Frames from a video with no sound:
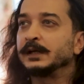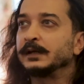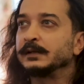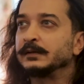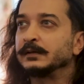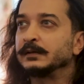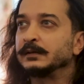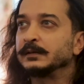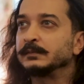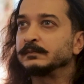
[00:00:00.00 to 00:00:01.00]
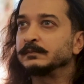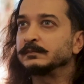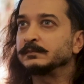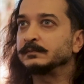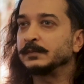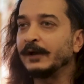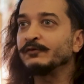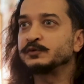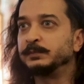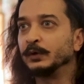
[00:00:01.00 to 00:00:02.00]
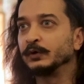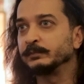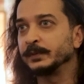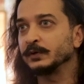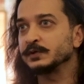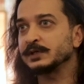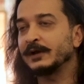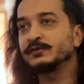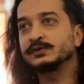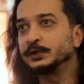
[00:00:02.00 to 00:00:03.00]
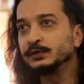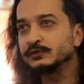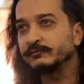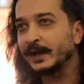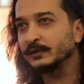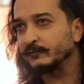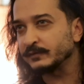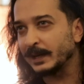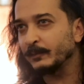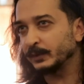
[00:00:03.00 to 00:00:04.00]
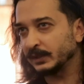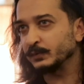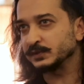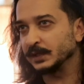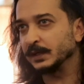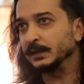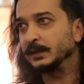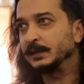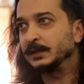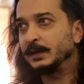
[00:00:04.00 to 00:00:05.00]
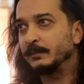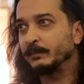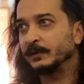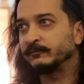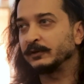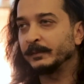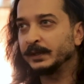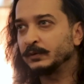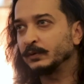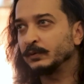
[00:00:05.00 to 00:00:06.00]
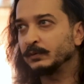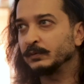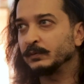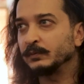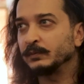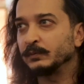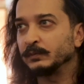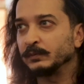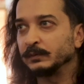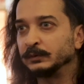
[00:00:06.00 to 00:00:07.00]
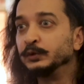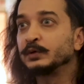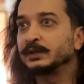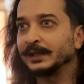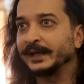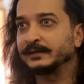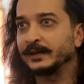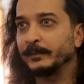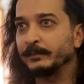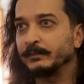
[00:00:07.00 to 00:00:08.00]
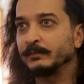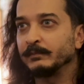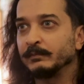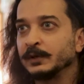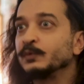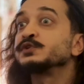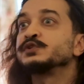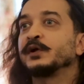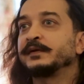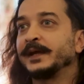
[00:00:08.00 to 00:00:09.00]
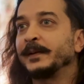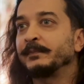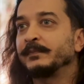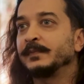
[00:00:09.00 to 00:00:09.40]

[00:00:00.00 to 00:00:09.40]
And I was blown because I was a huge fan of tap when I was young. But flamenco looked like tap, but it was not tap.